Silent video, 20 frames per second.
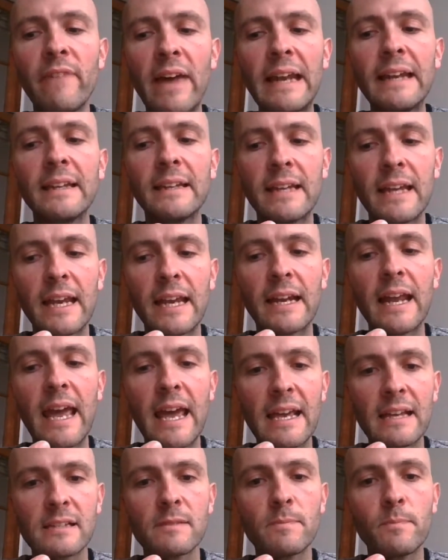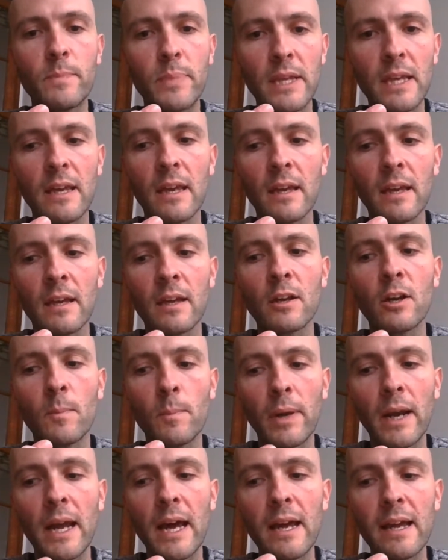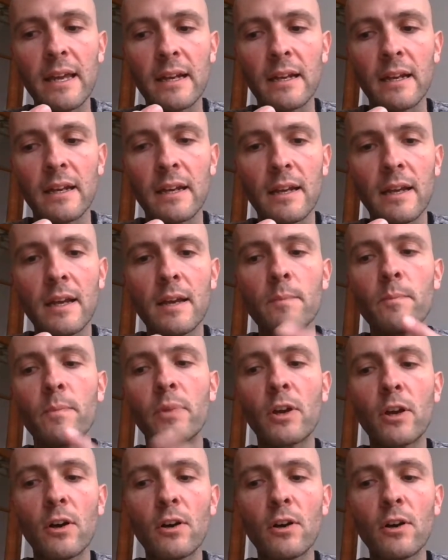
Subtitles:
would validate as being compliant,